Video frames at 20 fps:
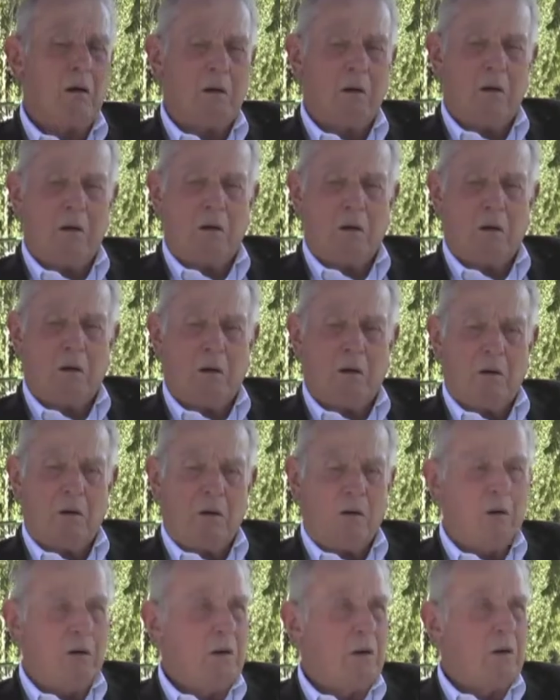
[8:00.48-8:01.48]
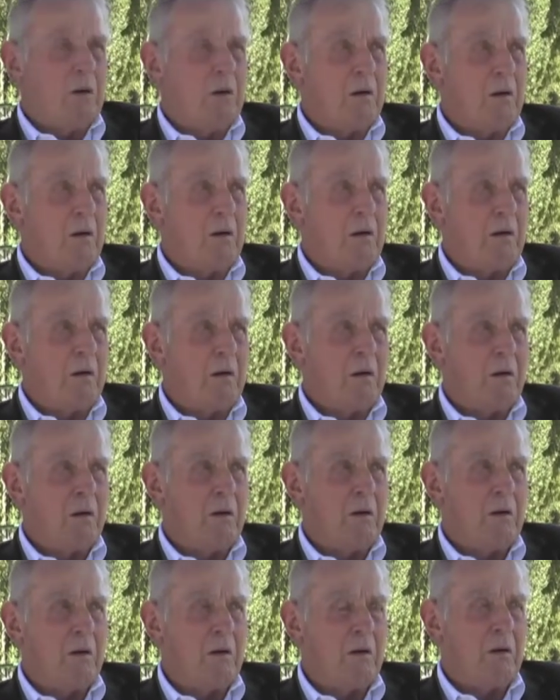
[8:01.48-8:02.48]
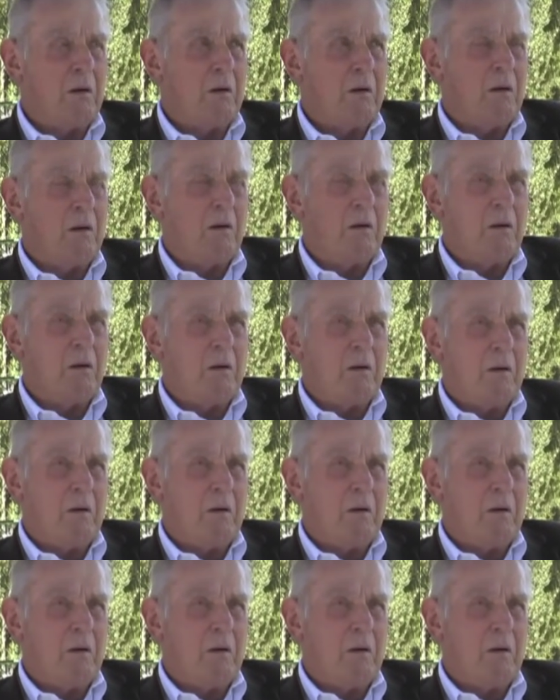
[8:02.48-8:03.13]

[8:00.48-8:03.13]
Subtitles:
like basketball or football. Or